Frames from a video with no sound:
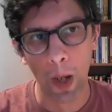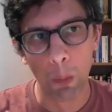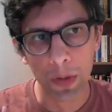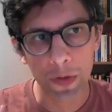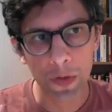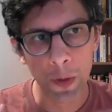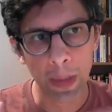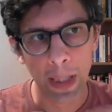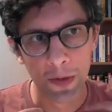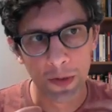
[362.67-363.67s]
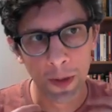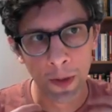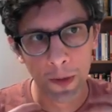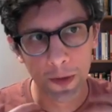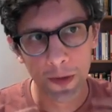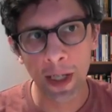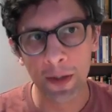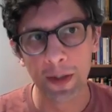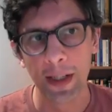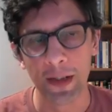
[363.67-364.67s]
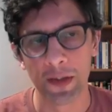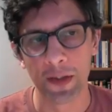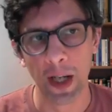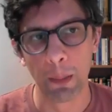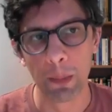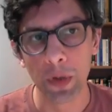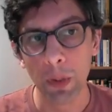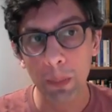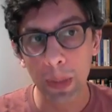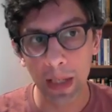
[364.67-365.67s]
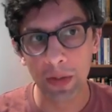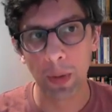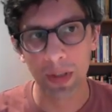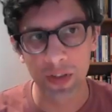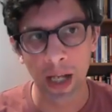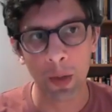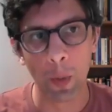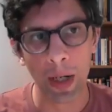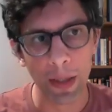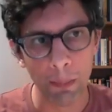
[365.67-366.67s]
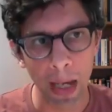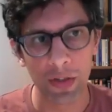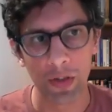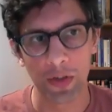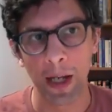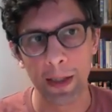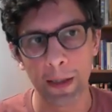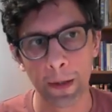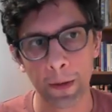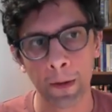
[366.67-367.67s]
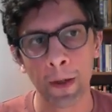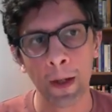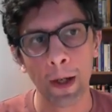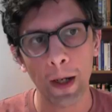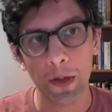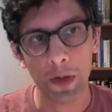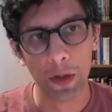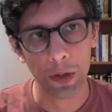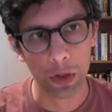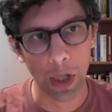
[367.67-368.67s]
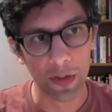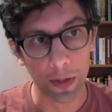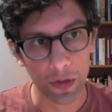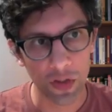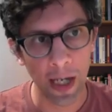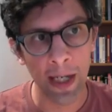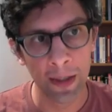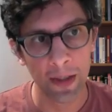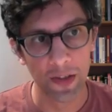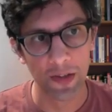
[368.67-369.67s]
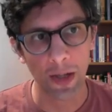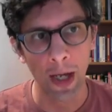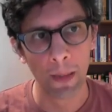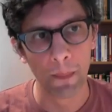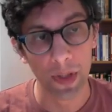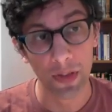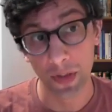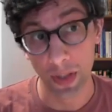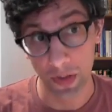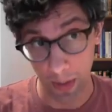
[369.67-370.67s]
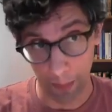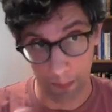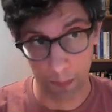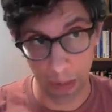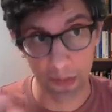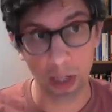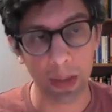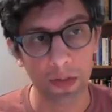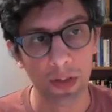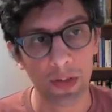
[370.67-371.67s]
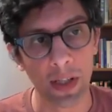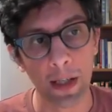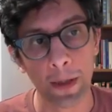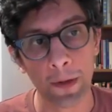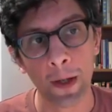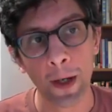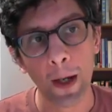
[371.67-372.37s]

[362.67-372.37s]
And once you begin to see it in these terms, you can begin to understand why the measures taken to try to contain this, this pandemic disease